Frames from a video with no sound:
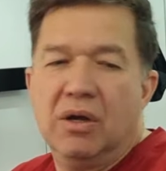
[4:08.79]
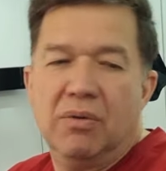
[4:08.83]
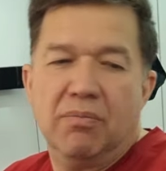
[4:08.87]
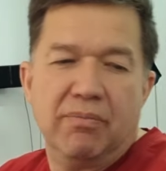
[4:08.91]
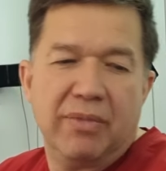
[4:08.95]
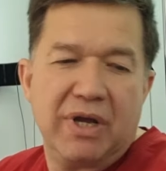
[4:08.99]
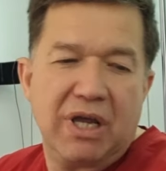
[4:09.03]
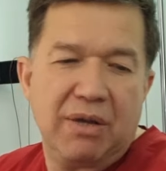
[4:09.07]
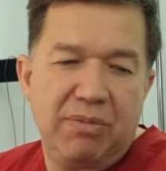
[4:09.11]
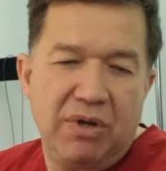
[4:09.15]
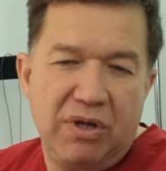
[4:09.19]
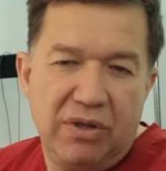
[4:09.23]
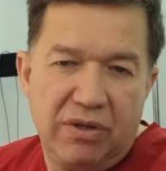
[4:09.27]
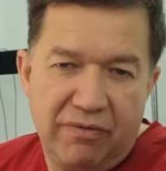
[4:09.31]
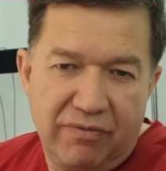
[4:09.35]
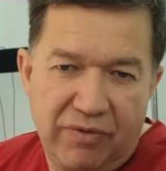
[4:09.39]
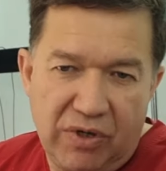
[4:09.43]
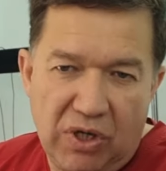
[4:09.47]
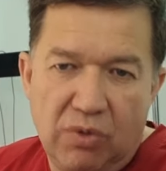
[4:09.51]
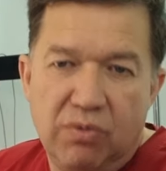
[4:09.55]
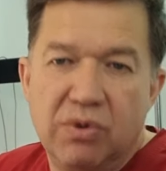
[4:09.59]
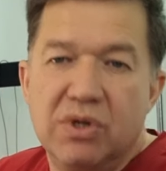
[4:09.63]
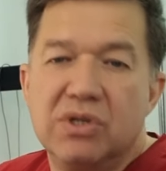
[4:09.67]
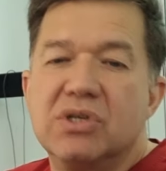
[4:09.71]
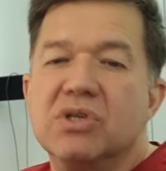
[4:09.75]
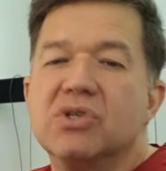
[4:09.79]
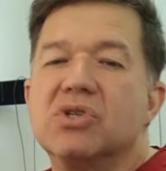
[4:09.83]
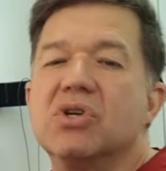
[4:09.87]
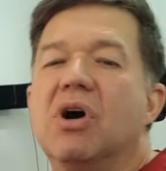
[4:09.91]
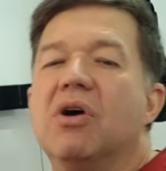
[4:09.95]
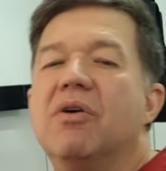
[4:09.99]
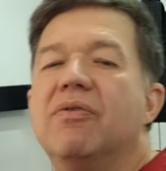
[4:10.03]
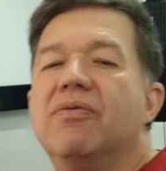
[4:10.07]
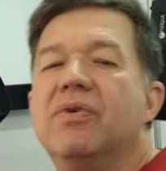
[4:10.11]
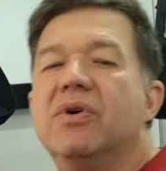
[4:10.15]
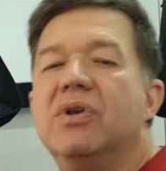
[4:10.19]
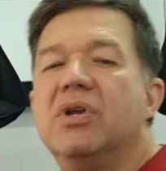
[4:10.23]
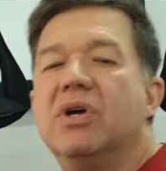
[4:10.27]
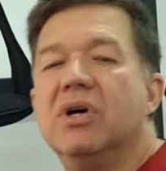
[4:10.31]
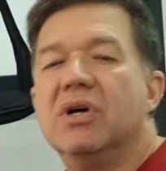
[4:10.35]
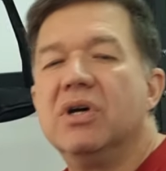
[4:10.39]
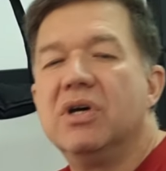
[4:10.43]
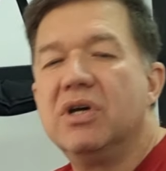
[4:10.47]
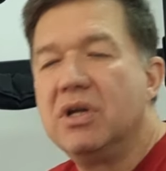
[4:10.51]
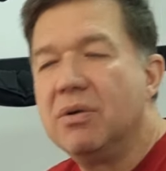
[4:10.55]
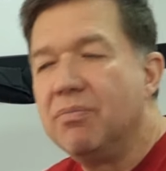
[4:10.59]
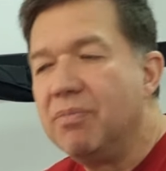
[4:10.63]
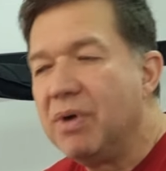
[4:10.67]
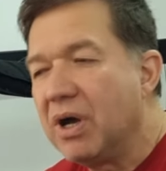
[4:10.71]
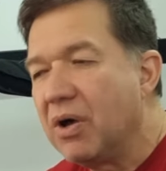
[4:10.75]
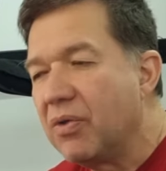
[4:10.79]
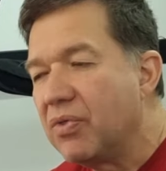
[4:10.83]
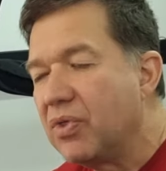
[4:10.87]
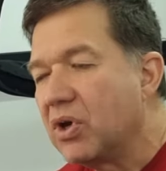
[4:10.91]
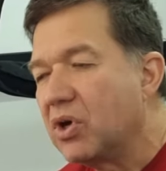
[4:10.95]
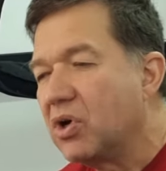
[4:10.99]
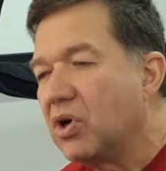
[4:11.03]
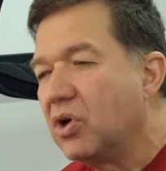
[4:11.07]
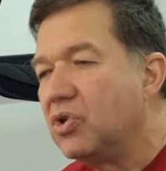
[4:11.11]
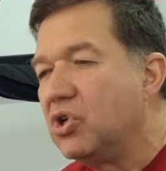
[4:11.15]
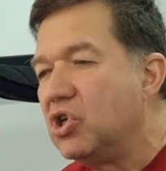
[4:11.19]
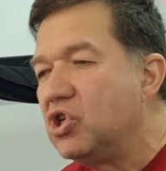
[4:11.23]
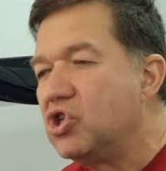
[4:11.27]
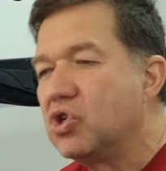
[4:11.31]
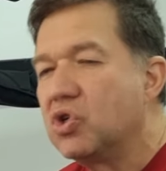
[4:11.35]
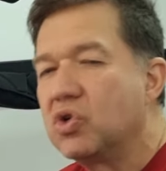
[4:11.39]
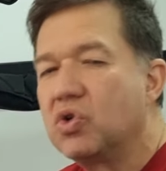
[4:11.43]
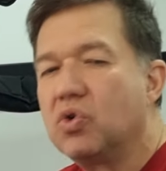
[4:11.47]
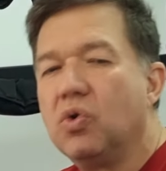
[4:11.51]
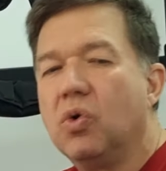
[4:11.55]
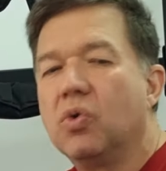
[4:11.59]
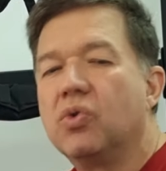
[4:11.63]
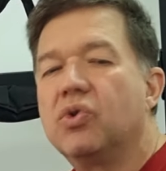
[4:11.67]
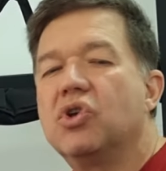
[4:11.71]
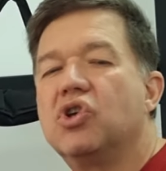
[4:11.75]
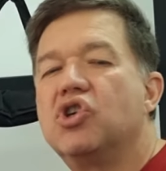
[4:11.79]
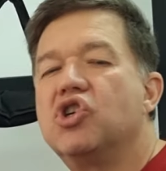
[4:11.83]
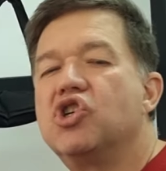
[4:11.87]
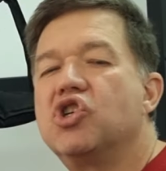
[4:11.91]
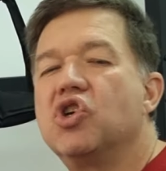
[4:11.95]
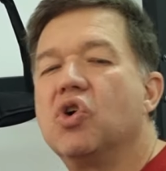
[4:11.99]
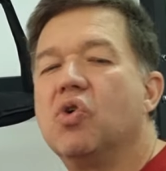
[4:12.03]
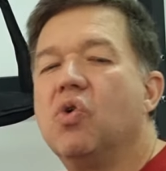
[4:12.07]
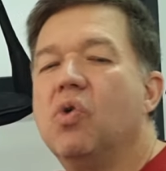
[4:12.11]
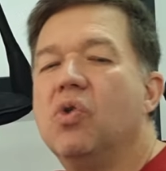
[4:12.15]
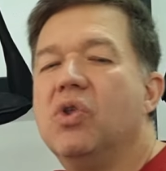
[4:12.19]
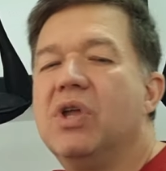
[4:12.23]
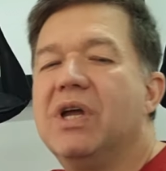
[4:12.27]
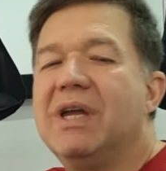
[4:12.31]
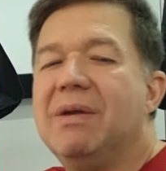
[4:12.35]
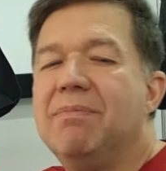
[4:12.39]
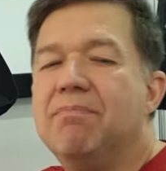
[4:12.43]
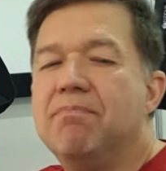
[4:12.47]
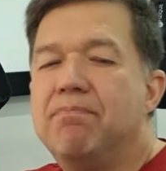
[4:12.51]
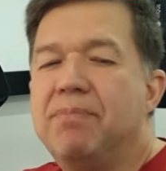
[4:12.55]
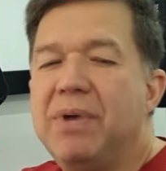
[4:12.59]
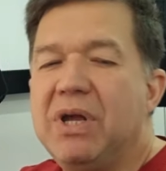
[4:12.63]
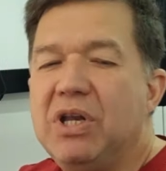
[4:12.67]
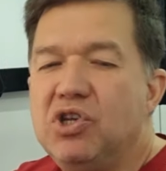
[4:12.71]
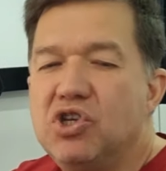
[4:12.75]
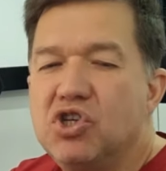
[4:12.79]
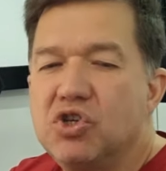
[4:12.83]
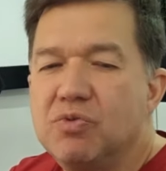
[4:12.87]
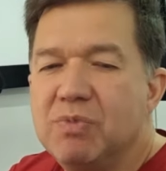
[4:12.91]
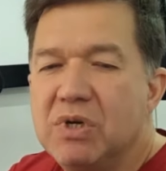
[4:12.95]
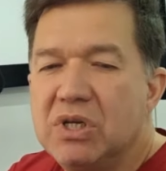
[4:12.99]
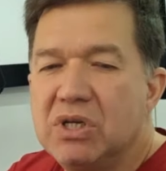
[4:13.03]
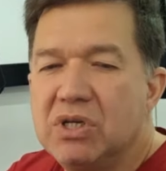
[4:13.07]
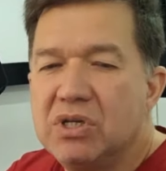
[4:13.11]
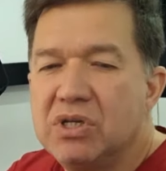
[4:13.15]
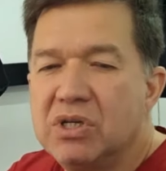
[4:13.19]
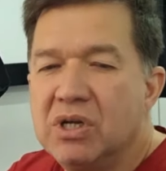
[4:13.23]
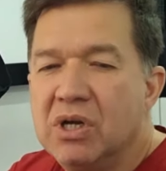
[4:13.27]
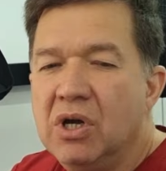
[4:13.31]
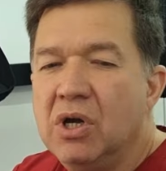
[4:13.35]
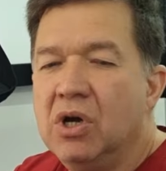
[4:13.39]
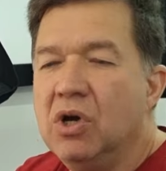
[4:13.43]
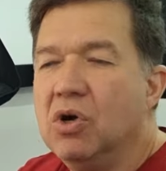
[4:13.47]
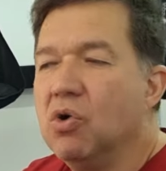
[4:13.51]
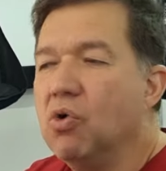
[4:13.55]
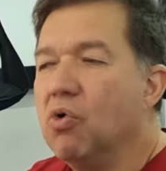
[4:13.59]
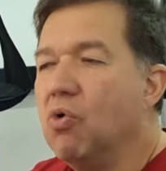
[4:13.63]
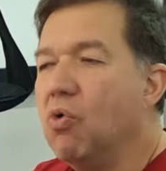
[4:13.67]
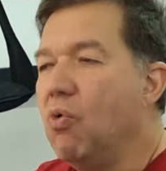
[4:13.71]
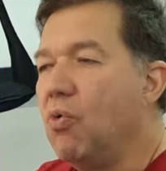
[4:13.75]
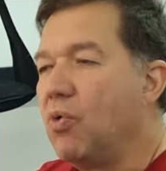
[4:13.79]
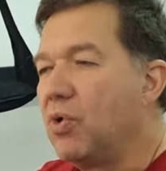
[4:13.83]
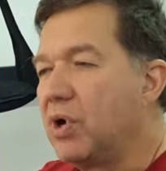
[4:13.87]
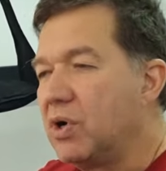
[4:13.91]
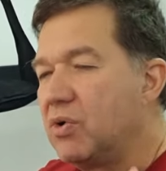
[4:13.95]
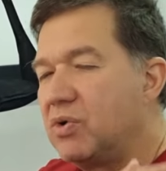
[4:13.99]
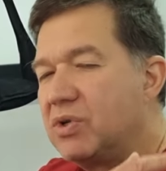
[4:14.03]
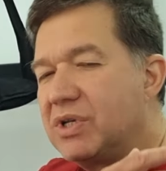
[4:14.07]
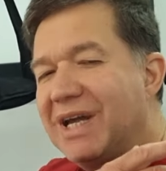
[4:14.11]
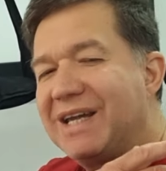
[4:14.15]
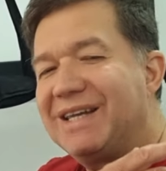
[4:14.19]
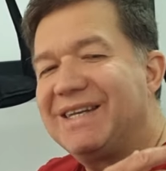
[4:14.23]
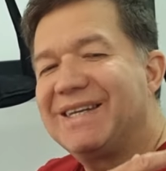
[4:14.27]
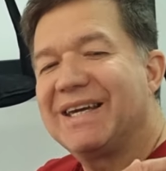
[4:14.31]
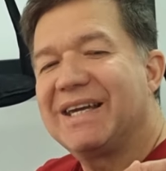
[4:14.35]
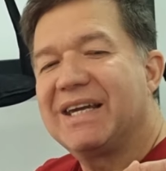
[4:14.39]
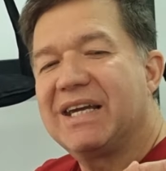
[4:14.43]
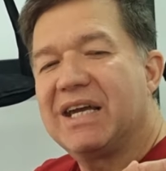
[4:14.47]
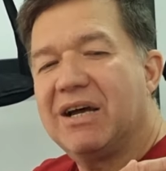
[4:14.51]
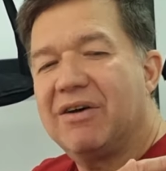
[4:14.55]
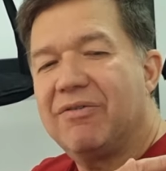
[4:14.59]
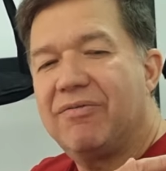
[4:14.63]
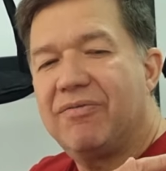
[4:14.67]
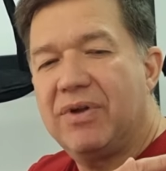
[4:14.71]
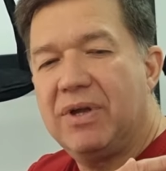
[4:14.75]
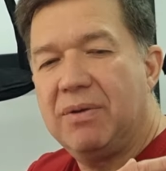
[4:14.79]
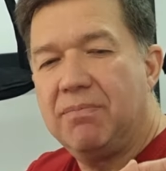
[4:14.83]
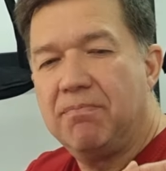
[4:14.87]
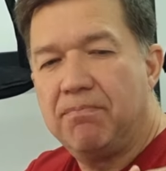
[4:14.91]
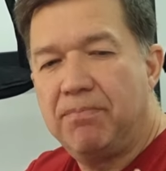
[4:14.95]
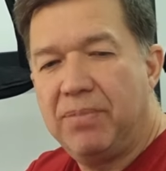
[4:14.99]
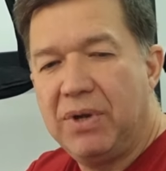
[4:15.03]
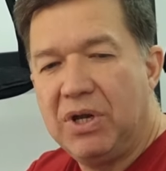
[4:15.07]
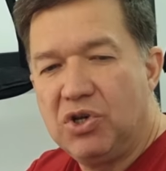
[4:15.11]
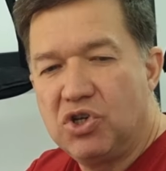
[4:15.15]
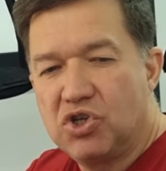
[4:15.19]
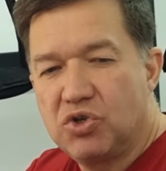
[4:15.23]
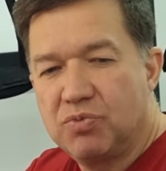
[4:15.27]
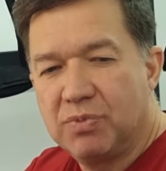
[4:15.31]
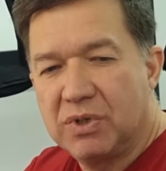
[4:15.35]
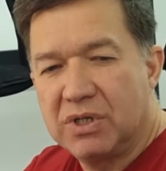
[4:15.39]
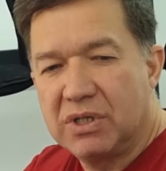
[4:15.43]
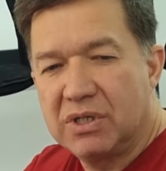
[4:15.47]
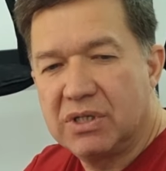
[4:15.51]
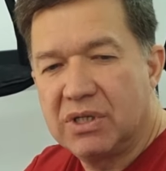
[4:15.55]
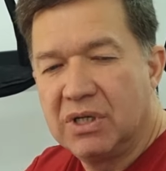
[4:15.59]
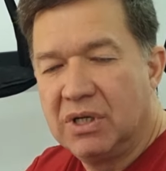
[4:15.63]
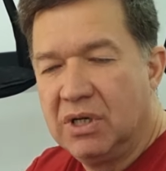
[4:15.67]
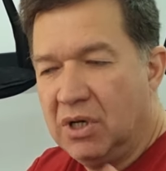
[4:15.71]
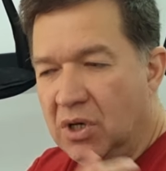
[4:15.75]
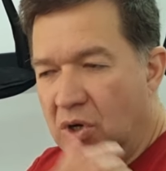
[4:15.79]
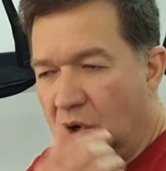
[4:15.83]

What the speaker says: Maybe the viewers has often heard about the condition called shoulder impingement or rotator cuff impingement.